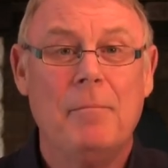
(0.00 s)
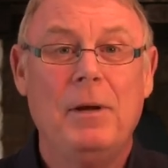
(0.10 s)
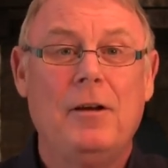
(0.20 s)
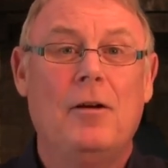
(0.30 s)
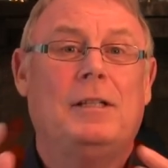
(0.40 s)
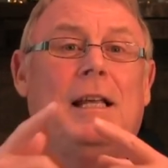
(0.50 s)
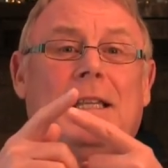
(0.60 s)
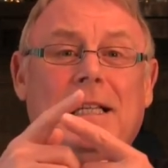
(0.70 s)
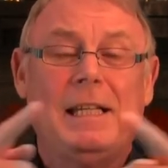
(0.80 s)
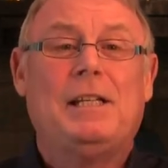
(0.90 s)
because
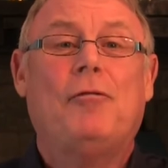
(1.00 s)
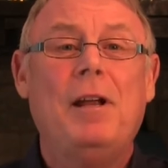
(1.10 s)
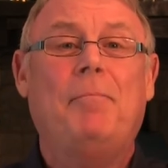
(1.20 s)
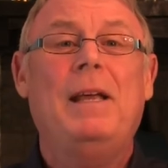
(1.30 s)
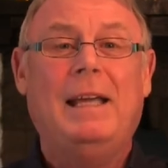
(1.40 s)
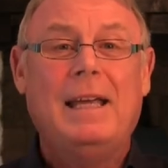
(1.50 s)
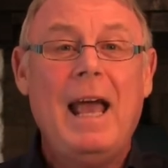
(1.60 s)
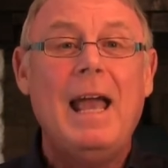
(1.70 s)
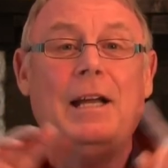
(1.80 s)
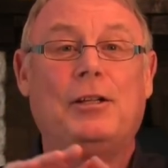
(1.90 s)
there's this great big
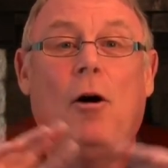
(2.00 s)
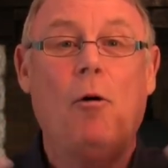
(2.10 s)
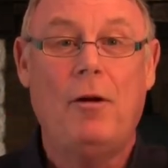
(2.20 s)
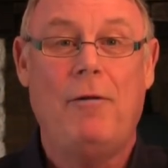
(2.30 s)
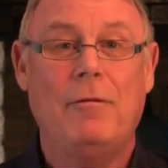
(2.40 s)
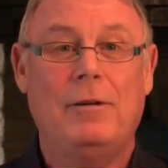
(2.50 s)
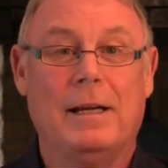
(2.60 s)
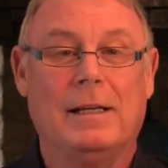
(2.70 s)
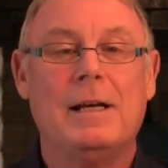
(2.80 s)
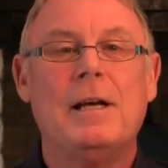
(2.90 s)
cage all around
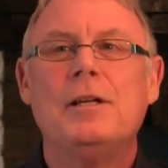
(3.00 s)
it.